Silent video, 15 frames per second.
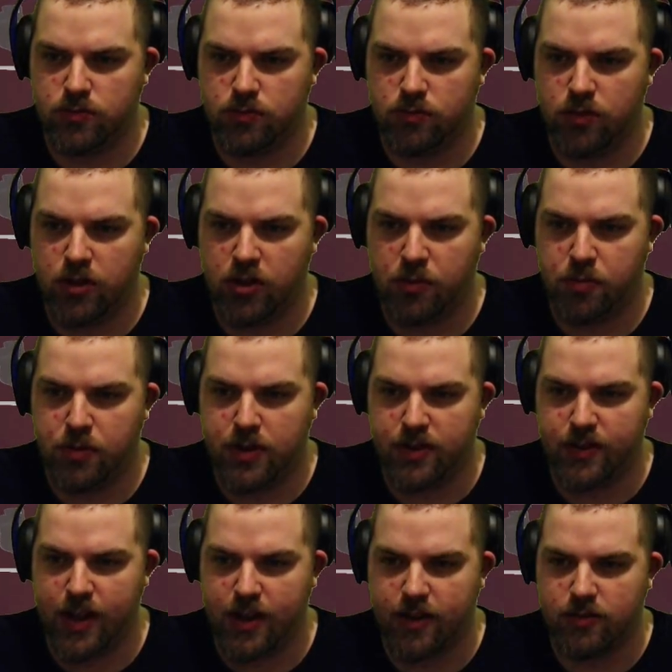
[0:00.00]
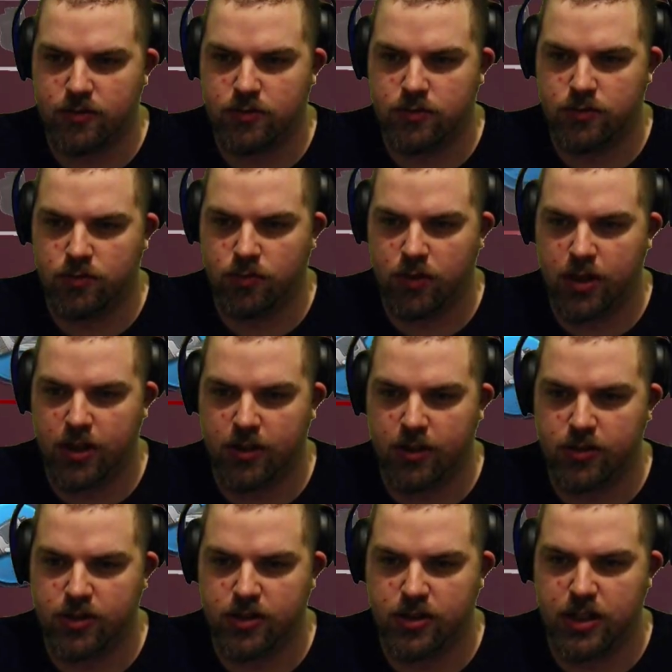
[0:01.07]
where do we put this at? Where
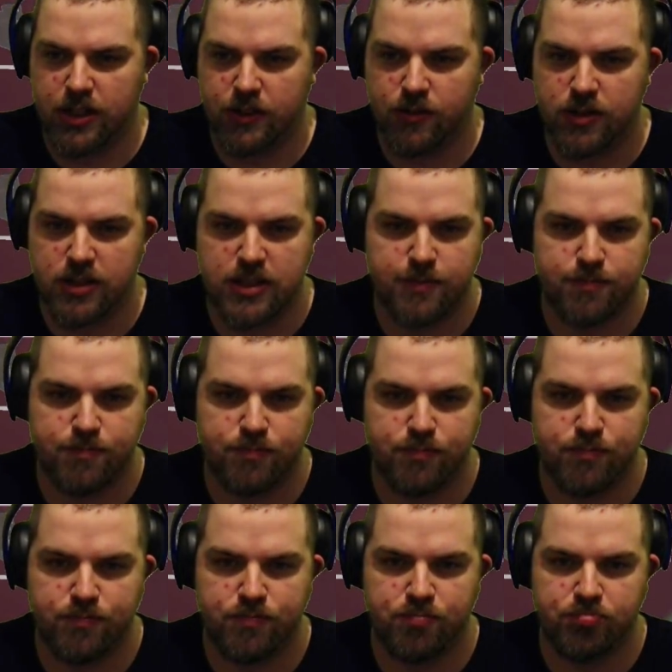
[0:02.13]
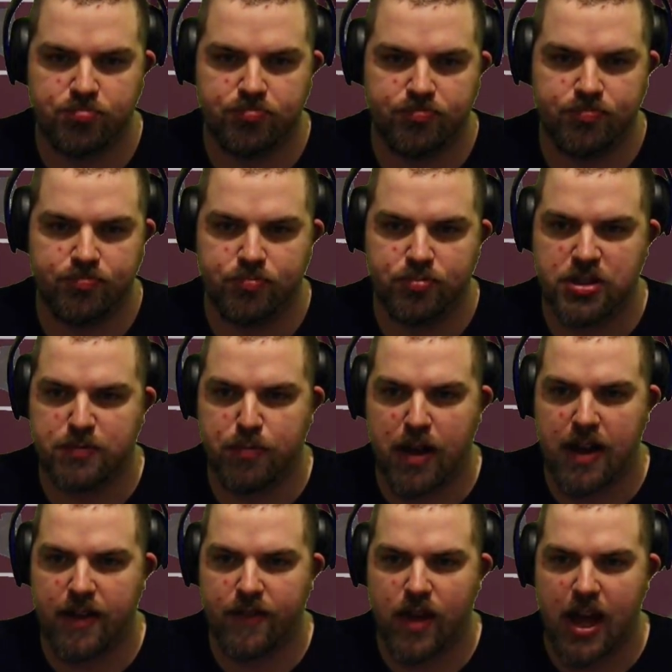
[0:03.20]
is a
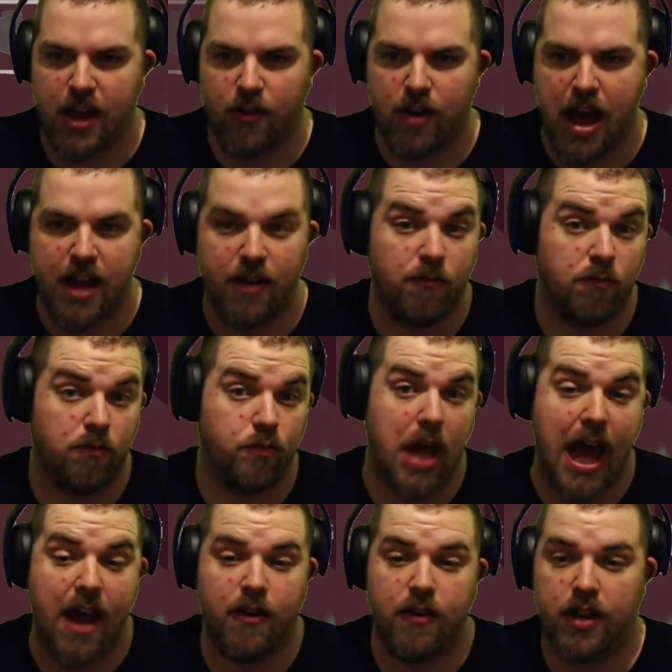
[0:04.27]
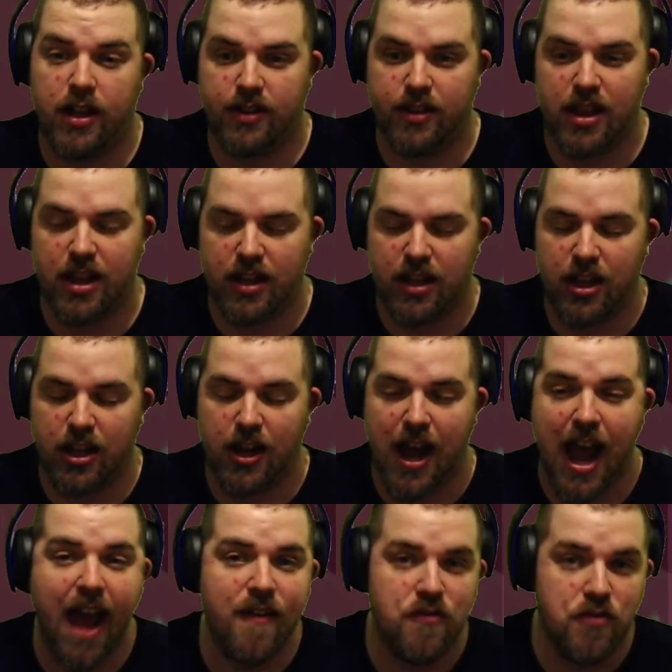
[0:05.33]
spot? I don't. I, I don't I
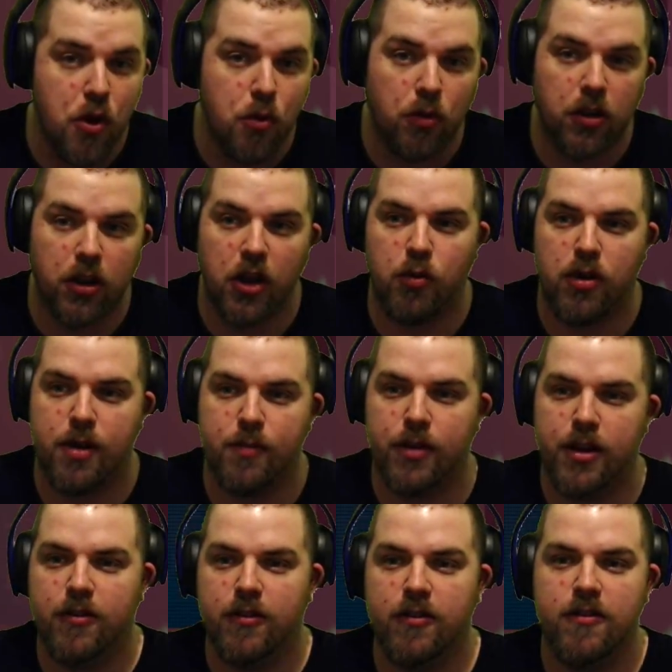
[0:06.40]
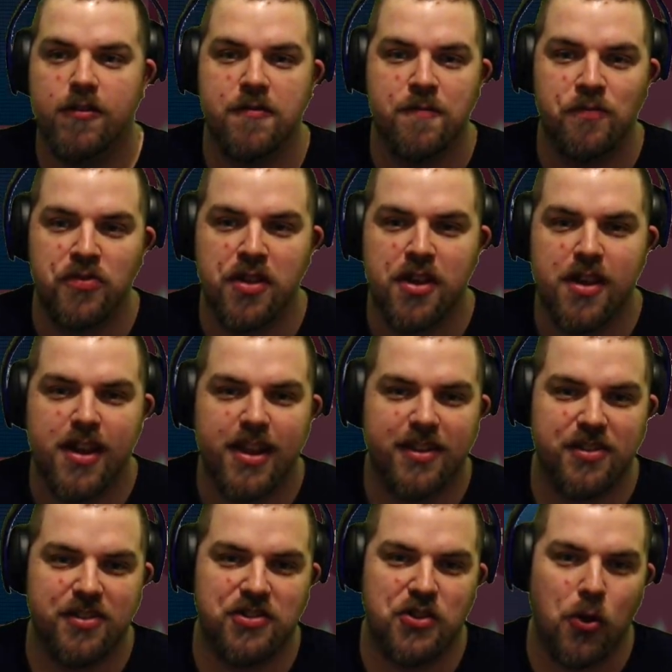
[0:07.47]
have no clue what I'm doing.
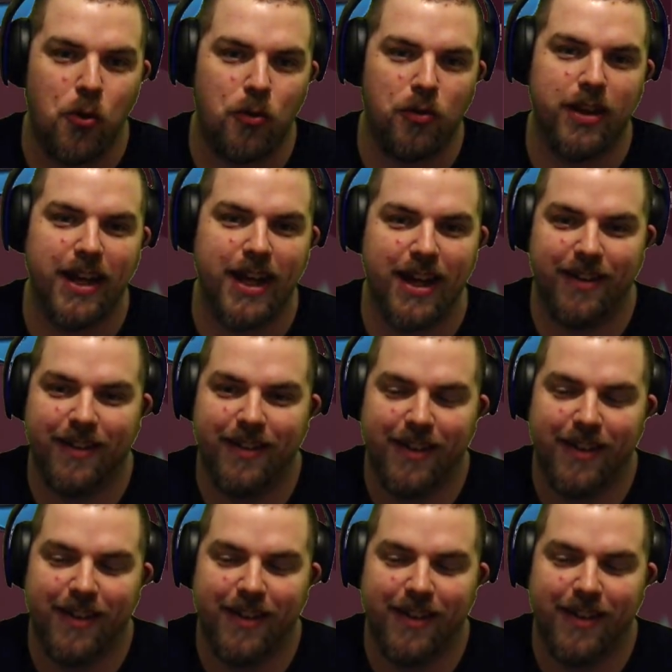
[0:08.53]
This is totally